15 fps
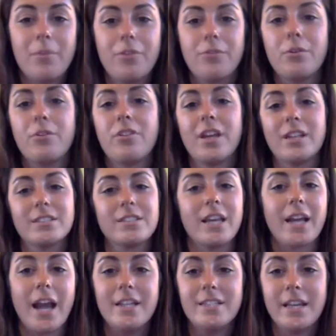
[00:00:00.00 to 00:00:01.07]
through things
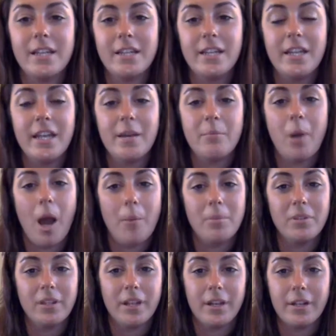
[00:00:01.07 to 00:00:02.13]
like identity and
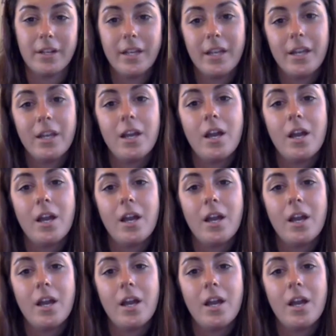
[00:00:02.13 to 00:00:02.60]
popularity.